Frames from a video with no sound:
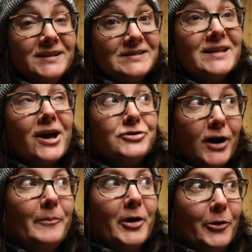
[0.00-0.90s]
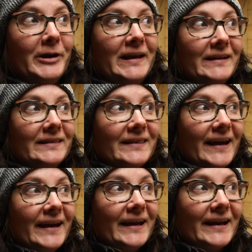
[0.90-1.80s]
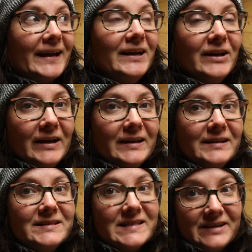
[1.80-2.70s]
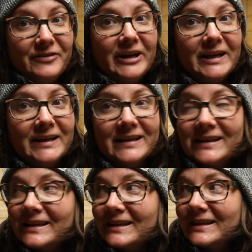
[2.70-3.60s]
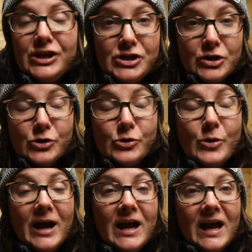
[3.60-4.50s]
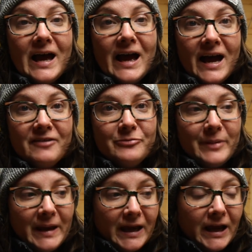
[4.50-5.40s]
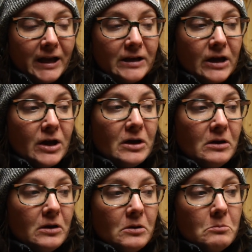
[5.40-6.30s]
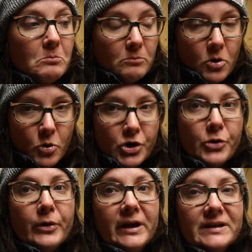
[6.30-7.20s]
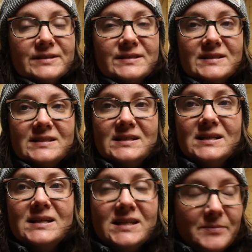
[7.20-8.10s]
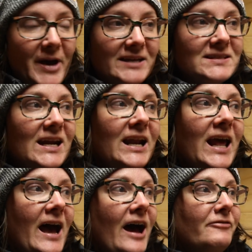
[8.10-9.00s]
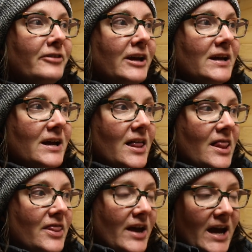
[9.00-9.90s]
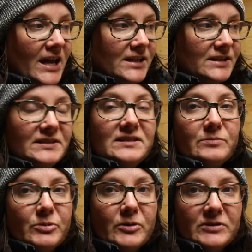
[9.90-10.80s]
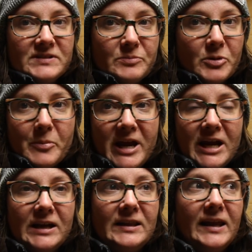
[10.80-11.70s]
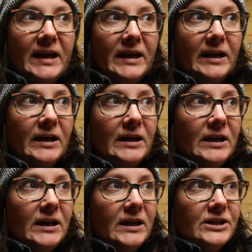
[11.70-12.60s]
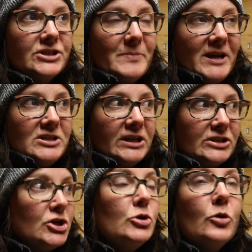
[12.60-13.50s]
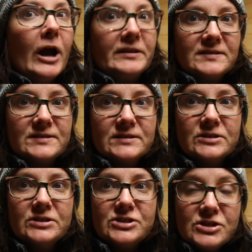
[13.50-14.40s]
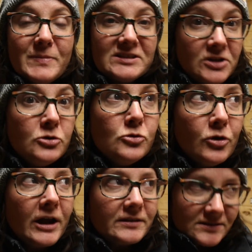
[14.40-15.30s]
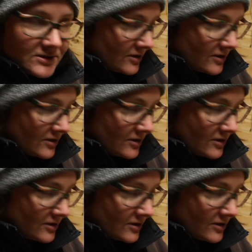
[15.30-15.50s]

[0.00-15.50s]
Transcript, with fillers: is a drum queen, like Stevie. You have made more noise in the past day and a half then Zipper, Zipper made like, she made like two grunts. She made two grunts